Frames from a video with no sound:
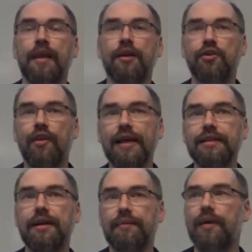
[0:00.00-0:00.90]
So that's
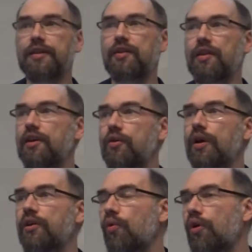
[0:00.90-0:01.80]
the thing you
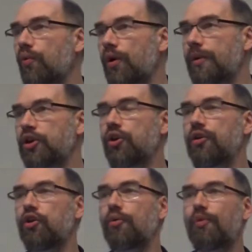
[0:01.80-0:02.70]
want to make sure
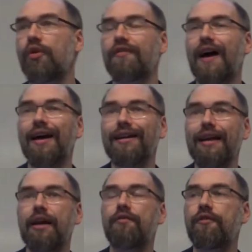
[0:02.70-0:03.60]
that you're providing
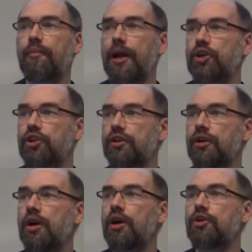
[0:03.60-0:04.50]
information
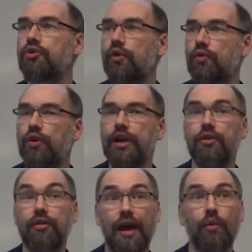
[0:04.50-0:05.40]
to a
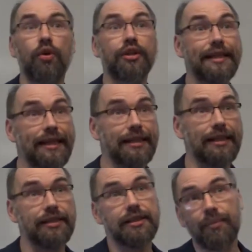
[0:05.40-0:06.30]
reader that will need
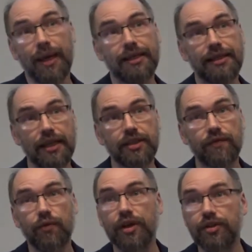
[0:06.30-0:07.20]
it to make sense of
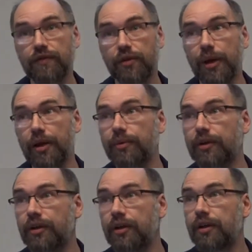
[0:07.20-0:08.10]
the rest of your paper,
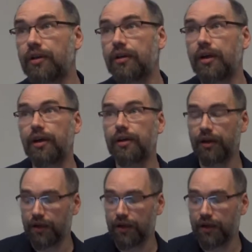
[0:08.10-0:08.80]
right?